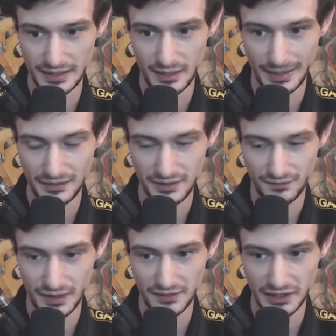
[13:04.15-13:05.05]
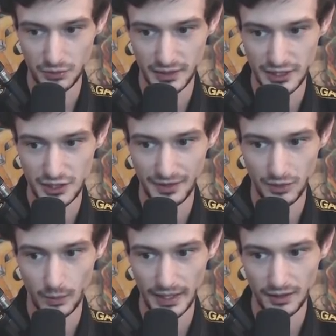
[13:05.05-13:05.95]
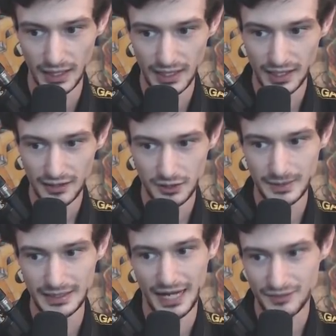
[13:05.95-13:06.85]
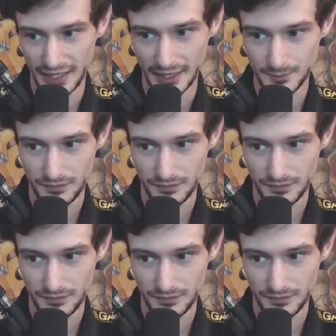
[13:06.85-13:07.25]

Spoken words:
the amount at 15 to 20 each month a whale, you'd be laughed at.